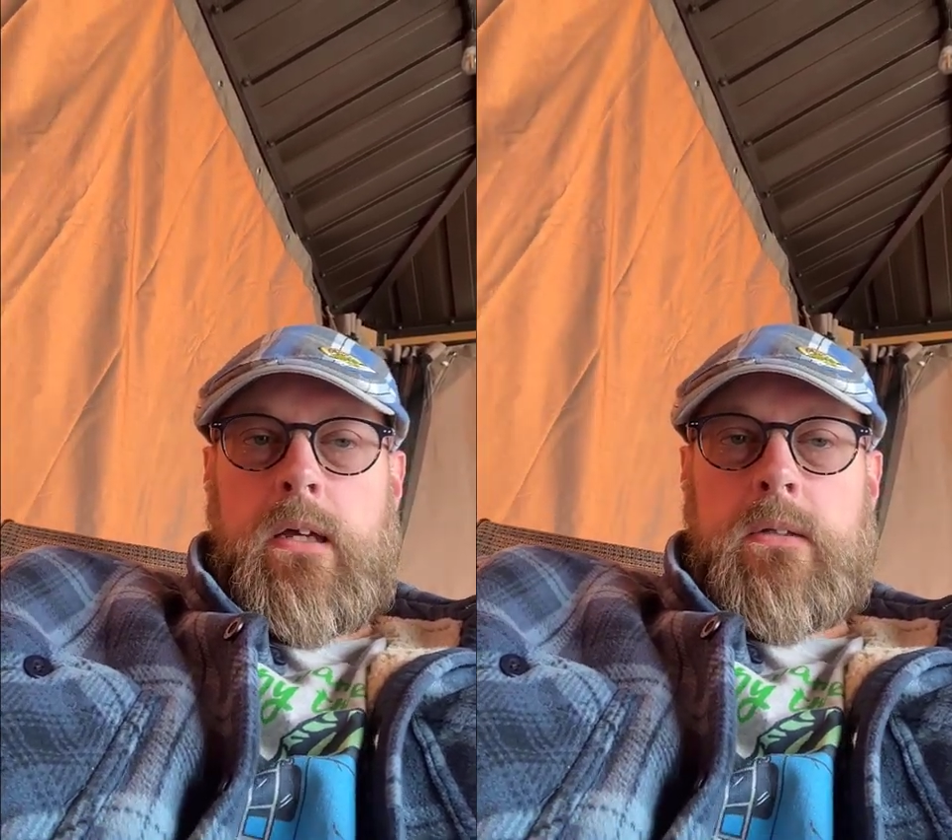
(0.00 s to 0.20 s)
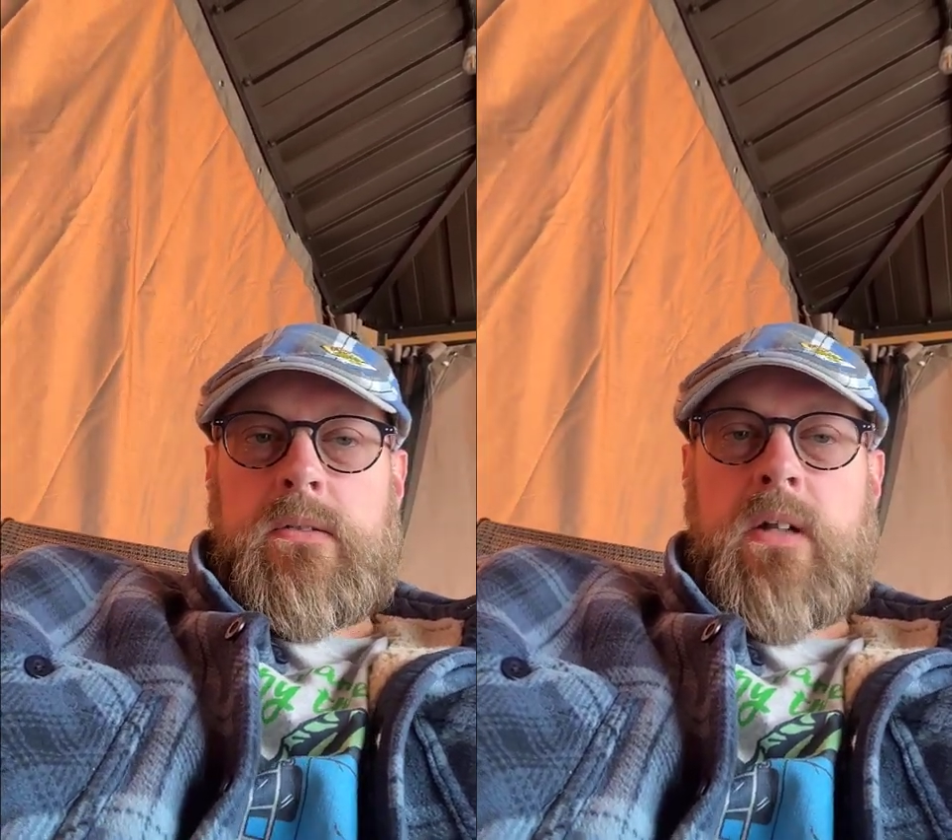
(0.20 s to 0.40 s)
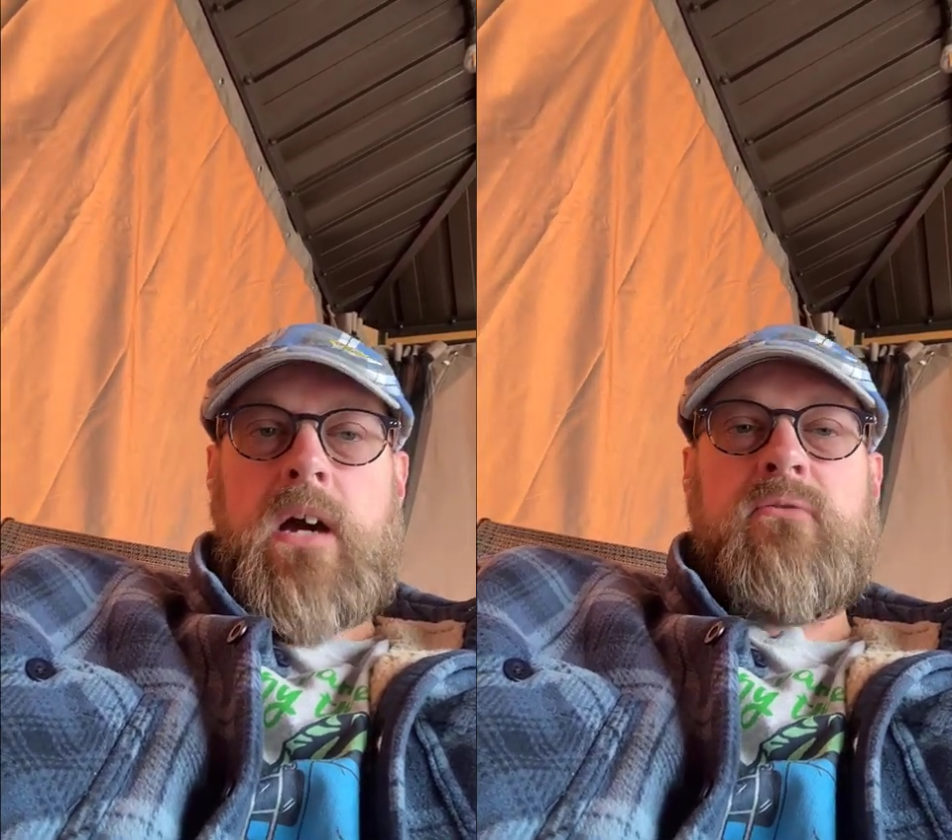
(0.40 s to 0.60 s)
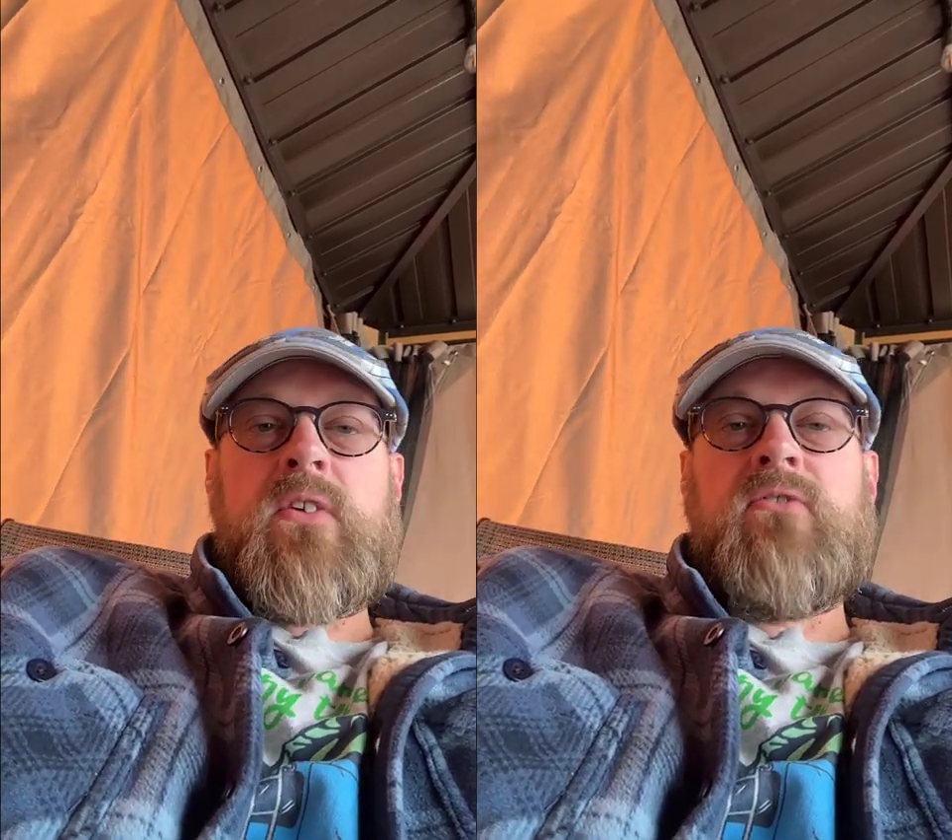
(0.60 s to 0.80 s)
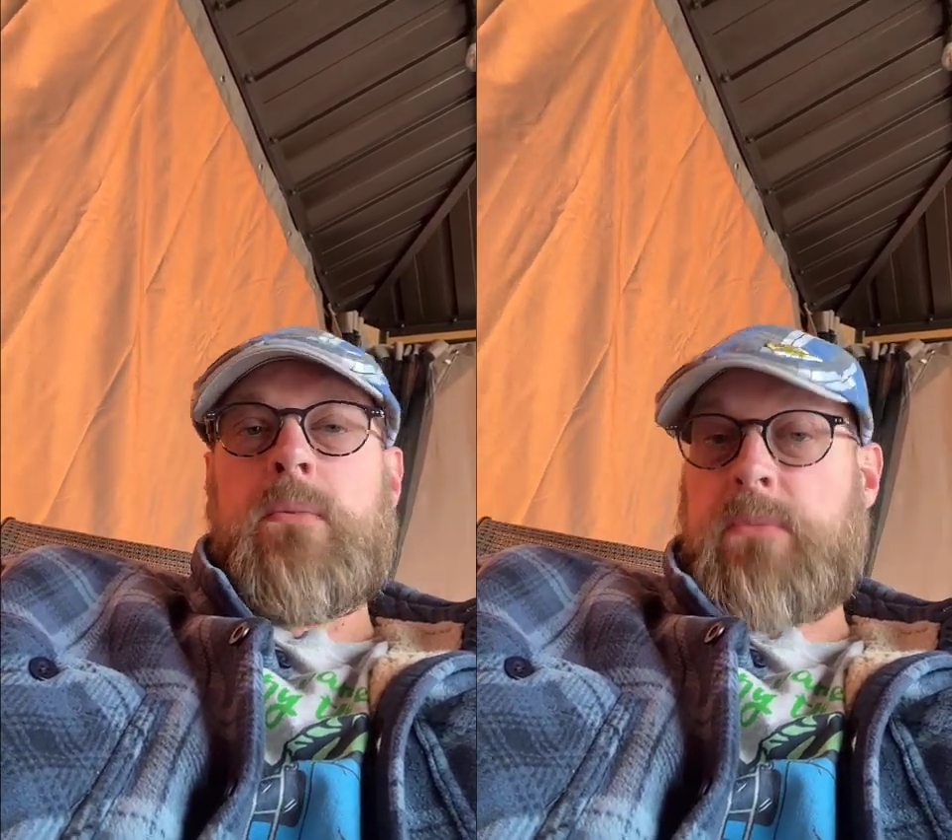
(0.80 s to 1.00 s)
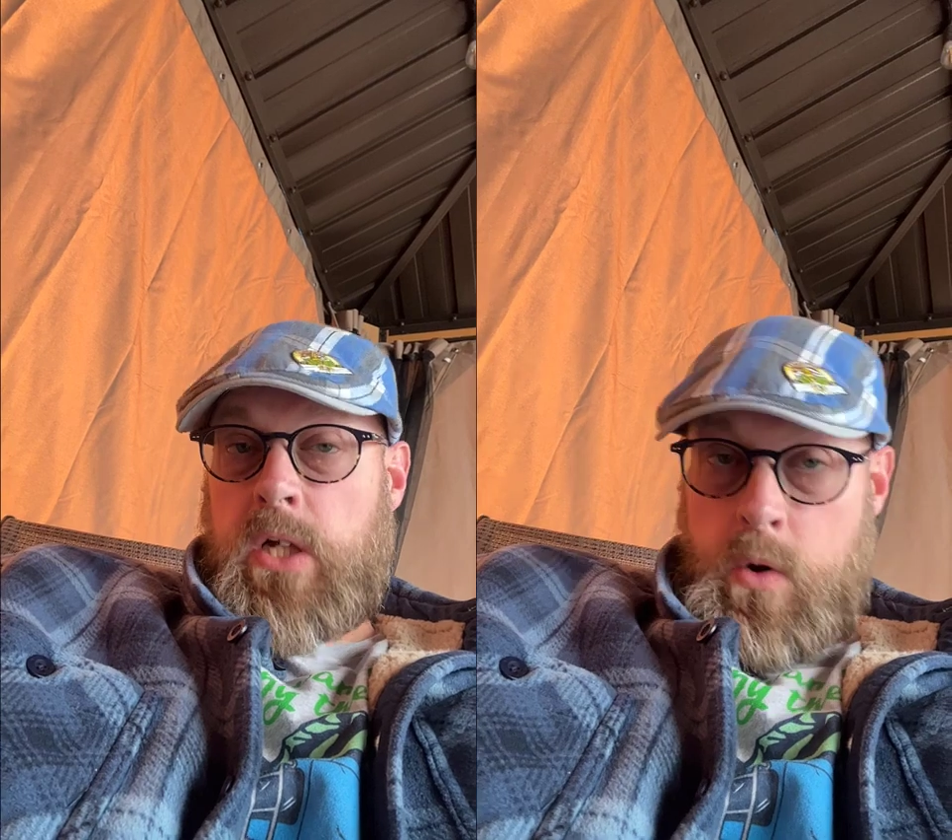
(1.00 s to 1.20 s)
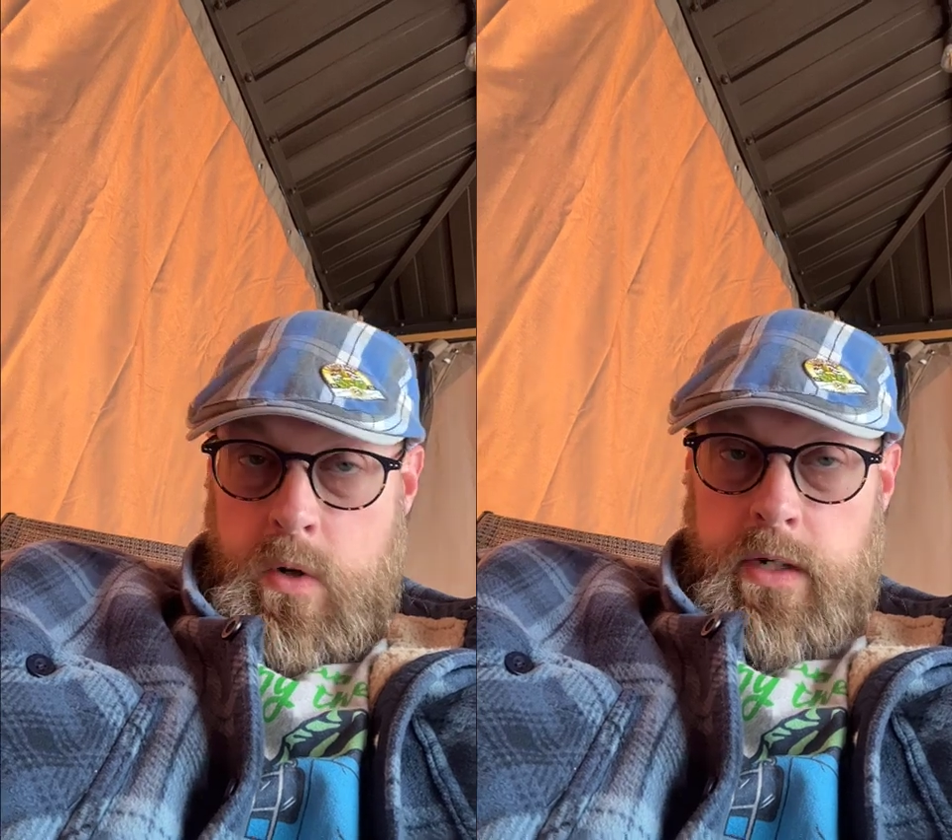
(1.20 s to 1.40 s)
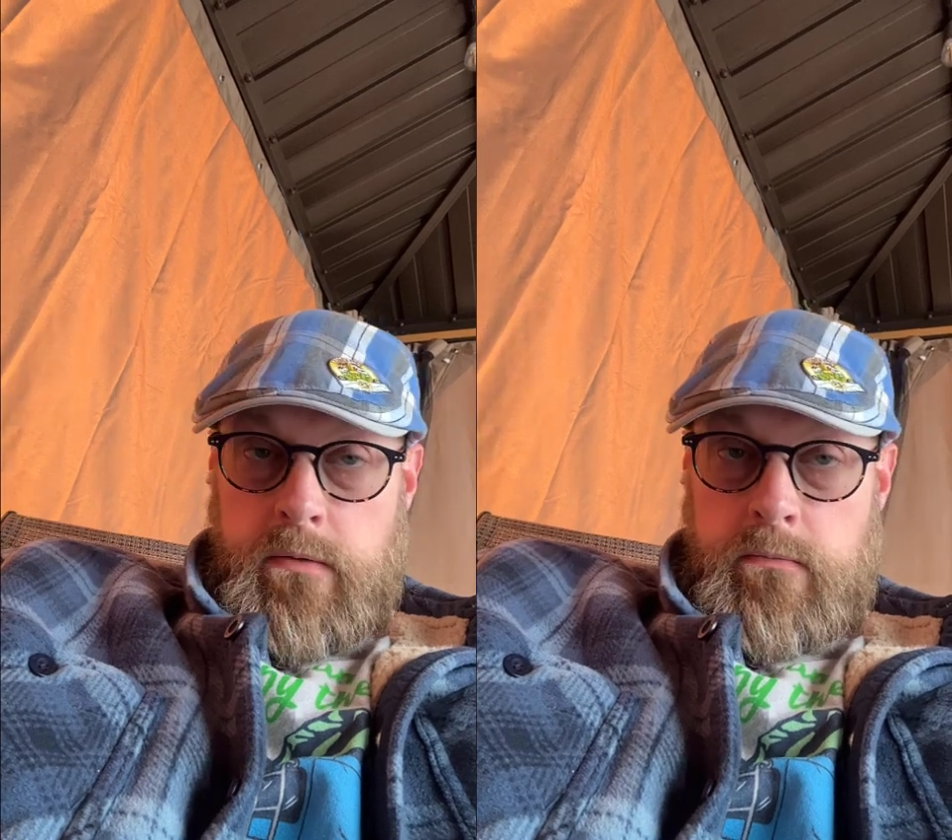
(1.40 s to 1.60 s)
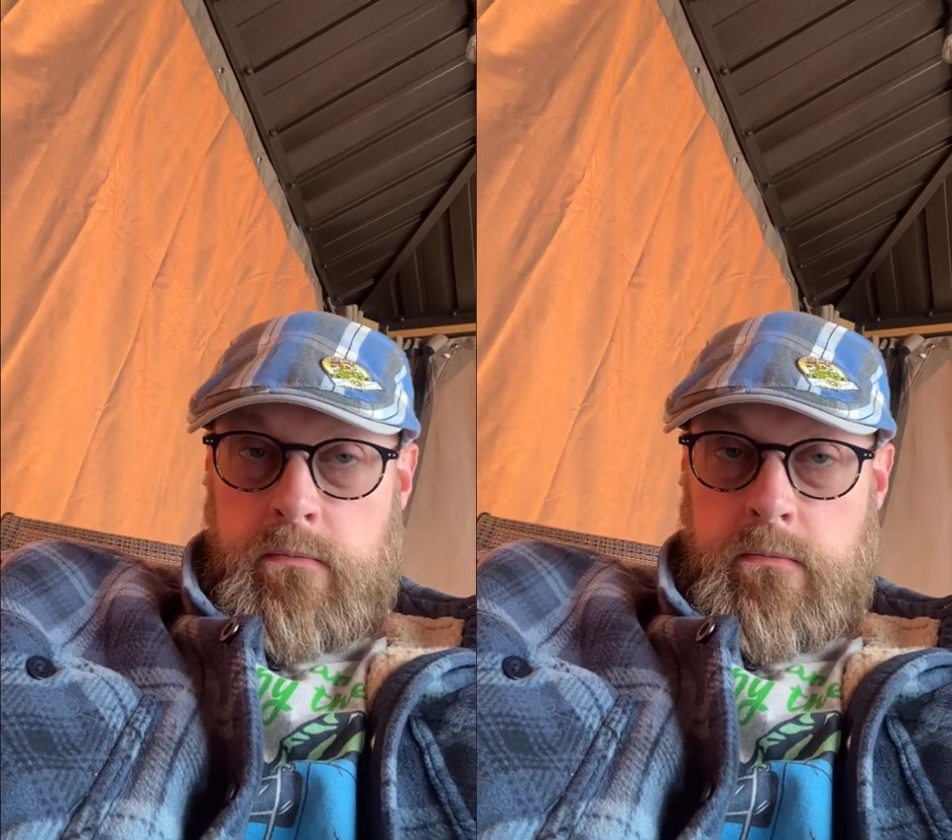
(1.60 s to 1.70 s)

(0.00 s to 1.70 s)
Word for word: So now, if we flip the coin,